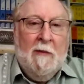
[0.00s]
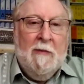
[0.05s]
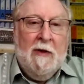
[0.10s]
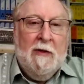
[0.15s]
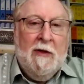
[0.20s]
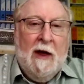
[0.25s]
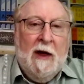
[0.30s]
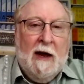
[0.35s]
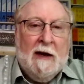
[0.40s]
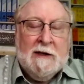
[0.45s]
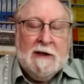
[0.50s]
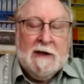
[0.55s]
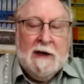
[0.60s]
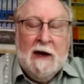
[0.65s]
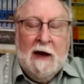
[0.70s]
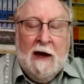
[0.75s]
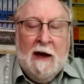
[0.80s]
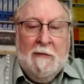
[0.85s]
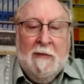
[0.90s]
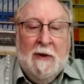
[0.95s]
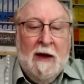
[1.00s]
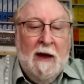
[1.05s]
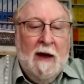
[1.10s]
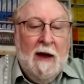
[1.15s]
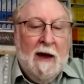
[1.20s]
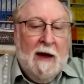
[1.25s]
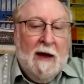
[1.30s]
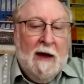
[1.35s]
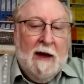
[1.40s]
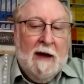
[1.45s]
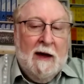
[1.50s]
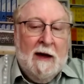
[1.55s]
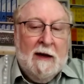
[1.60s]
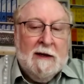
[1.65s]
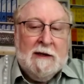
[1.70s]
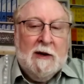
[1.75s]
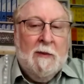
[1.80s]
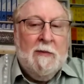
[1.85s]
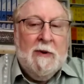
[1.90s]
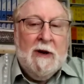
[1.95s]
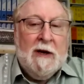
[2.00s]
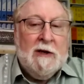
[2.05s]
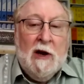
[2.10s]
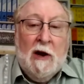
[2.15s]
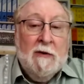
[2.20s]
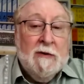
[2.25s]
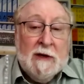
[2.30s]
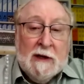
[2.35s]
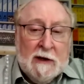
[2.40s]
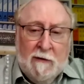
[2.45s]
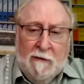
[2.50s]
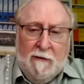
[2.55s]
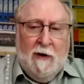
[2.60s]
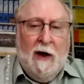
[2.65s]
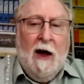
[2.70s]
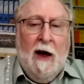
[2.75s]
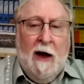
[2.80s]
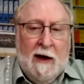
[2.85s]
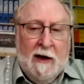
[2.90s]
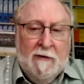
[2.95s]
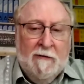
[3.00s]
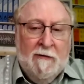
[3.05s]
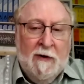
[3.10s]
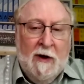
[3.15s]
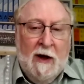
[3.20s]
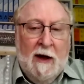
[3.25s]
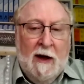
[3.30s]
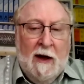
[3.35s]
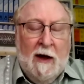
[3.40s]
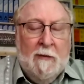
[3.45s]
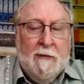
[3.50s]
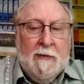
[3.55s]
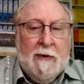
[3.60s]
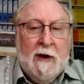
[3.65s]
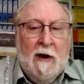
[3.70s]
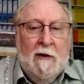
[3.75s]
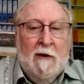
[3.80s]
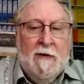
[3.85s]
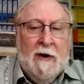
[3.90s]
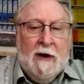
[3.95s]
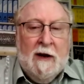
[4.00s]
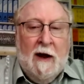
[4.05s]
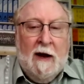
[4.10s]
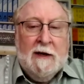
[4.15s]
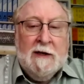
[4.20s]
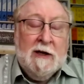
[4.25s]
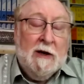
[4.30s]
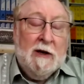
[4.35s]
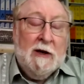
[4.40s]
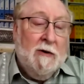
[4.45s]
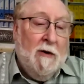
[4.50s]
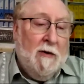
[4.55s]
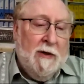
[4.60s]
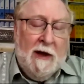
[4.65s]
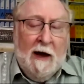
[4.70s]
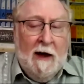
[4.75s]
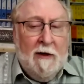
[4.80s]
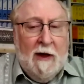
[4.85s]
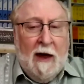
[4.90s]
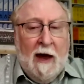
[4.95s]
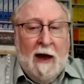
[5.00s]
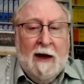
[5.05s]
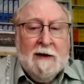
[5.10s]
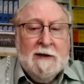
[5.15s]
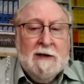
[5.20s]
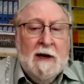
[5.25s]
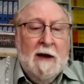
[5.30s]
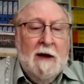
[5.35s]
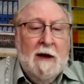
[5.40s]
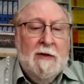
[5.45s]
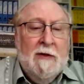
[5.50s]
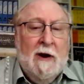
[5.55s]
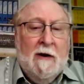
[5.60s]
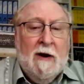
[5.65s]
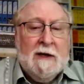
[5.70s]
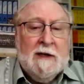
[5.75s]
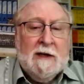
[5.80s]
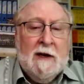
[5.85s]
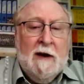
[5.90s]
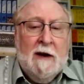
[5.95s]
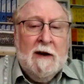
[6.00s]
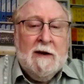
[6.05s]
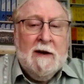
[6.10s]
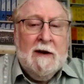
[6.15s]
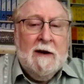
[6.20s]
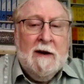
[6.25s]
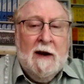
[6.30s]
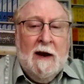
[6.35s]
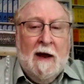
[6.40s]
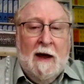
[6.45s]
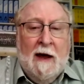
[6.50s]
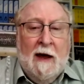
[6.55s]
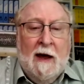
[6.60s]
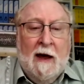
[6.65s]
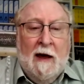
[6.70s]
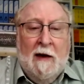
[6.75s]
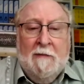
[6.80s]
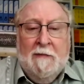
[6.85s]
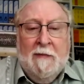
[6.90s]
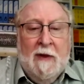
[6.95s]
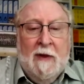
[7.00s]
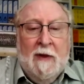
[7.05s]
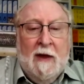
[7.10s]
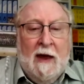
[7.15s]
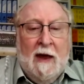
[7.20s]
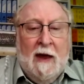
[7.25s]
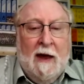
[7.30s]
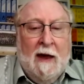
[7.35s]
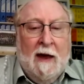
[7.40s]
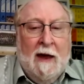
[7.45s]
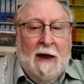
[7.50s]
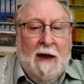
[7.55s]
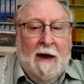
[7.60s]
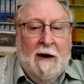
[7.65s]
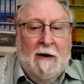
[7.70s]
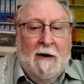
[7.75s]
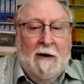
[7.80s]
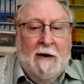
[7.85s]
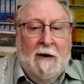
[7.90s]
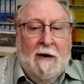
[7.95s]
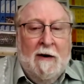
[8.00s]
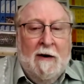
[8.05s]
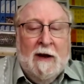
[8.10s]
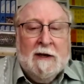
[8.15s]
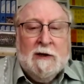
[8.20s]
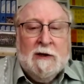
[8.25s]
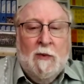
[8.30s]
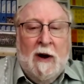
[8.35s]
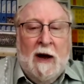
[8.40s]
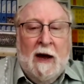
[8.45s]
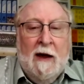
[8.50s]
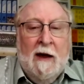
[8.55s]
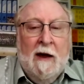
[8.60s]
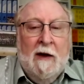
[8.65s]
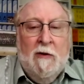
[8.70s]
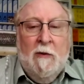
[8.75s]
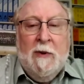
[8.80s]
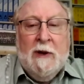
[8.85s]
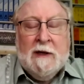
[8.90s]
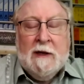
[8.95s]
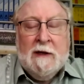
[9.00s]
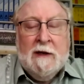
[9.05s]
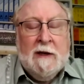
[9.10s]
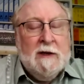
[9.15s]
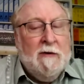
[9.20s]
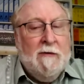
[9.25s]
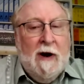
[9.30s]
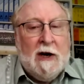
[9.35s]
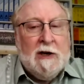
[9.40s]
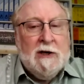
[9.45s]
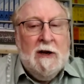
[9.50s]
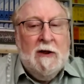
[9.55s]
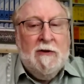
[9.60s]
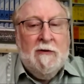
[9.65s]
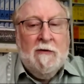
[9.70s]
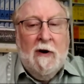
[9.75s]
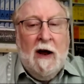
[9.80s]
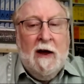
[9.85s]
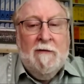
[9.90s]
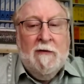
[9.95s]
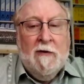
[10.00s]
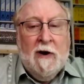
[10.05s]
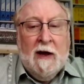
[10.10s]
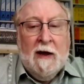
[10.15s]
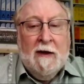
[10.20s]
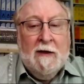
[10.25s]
that simply don't survive COVID-19. On the other hand, there are certain areas where the businesses are actually thriving.